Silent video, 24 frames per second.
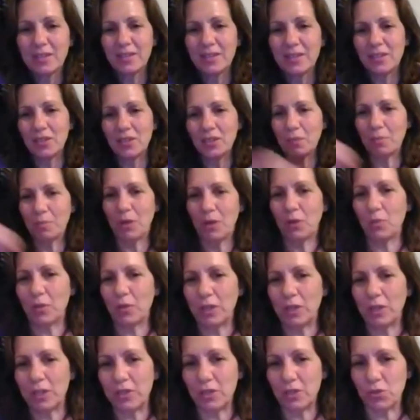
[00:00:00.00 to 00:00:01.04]
You might want
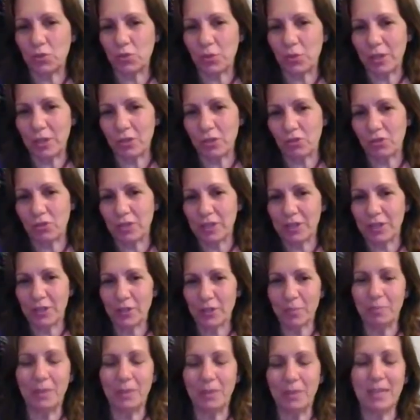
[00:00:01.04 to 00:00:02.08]
to stretch a little
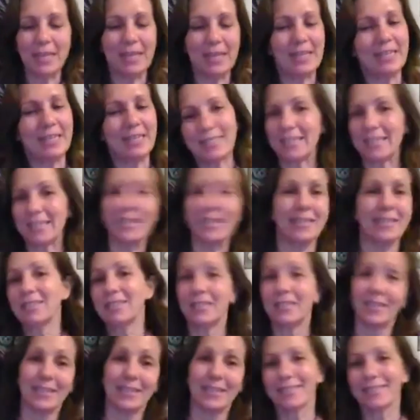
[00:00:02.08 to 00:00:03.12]
bit.
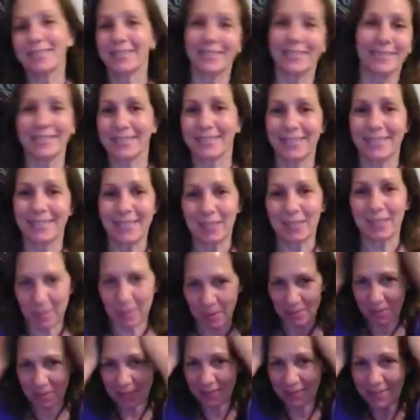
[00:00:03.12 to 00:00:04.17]
I don't know,
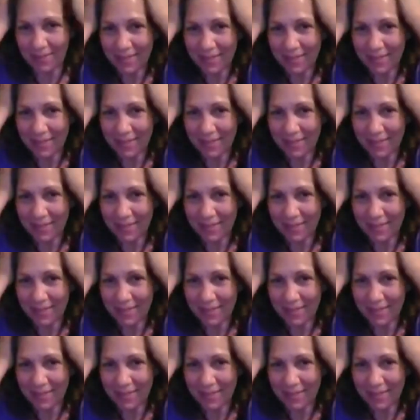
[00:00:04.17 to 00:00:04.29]
sometimes I...